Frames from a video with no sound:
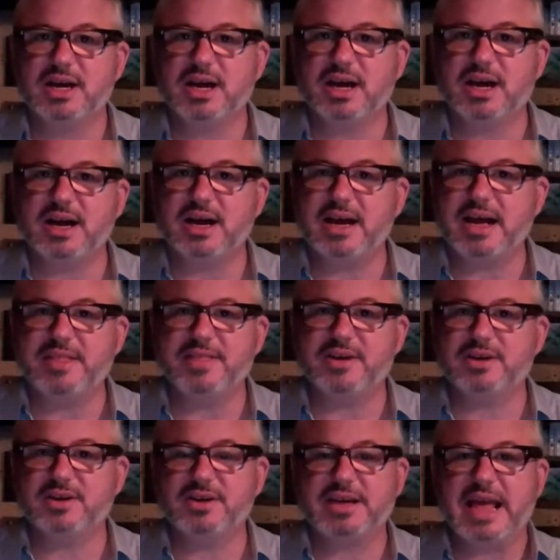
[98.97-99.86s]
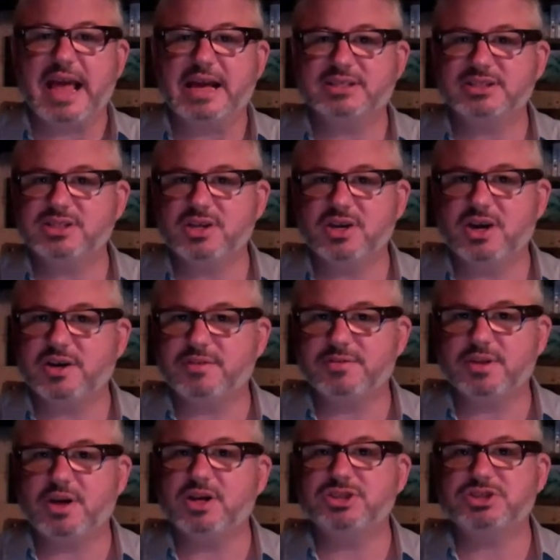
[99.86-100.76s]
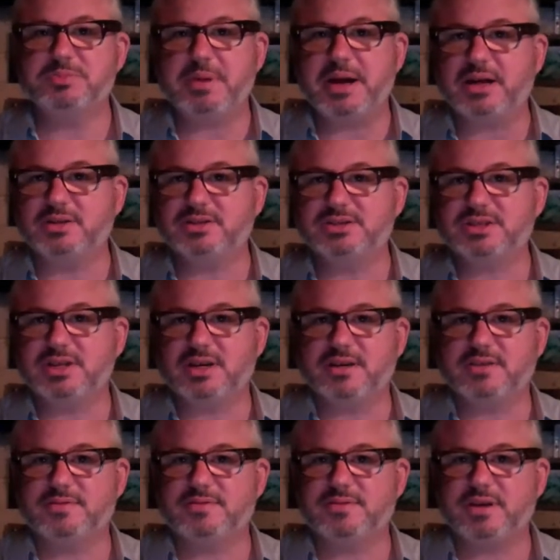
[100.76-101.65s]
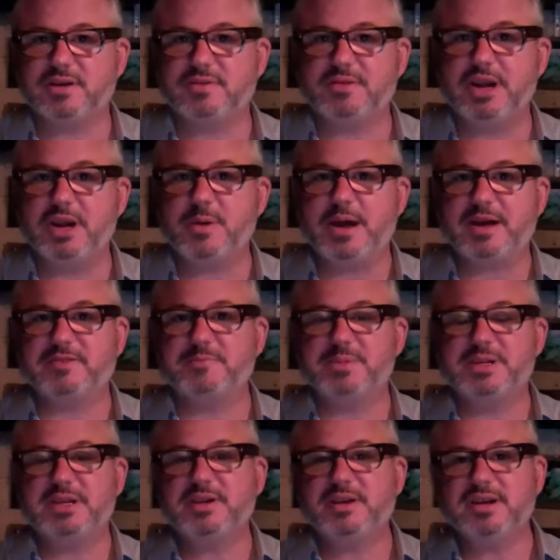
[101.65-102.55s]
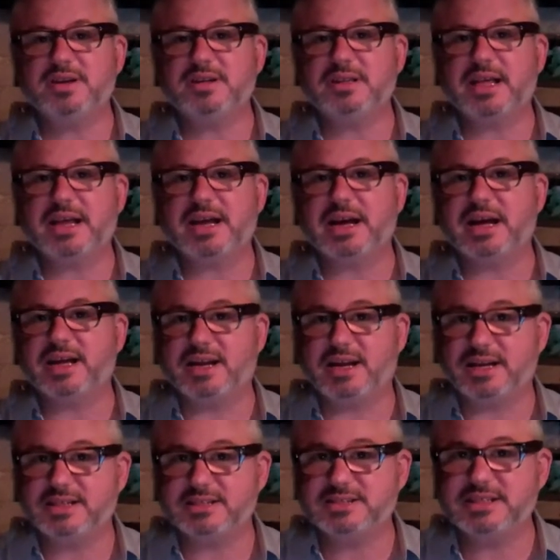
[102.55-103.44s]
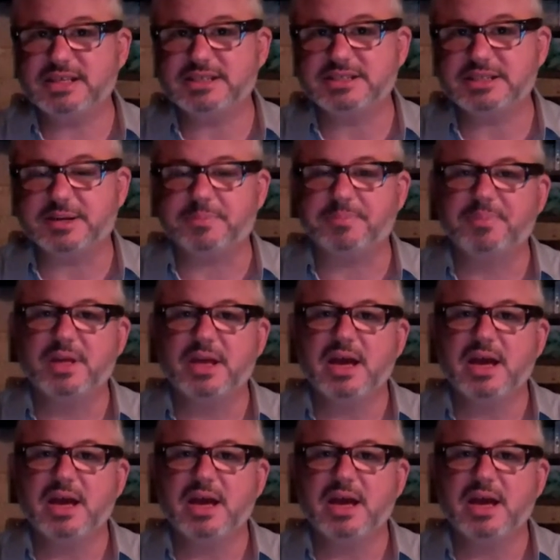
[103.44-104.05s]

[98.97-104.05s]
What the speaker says: And they're casting off large amounts of radioactive material like iodine and cesium.